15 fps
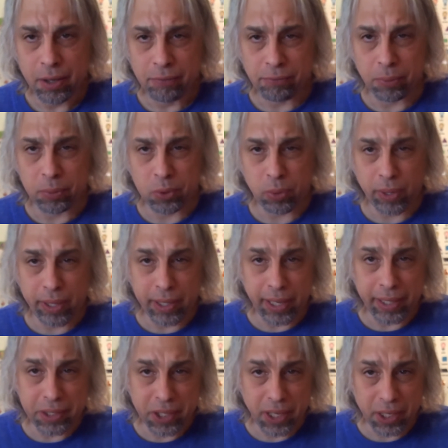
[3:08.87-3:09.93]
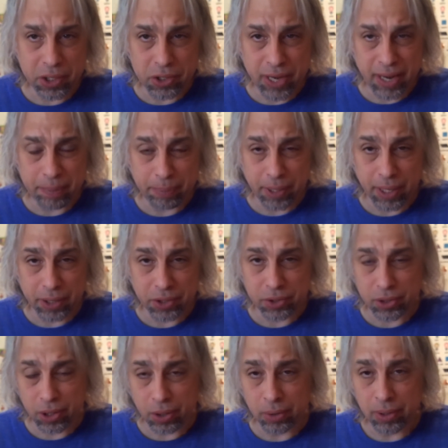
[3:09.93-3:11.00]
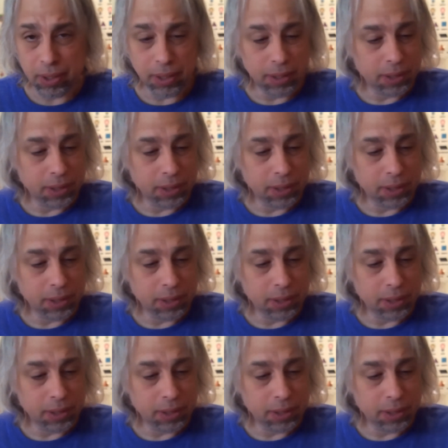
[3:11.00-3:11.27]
from 2019 is $8, so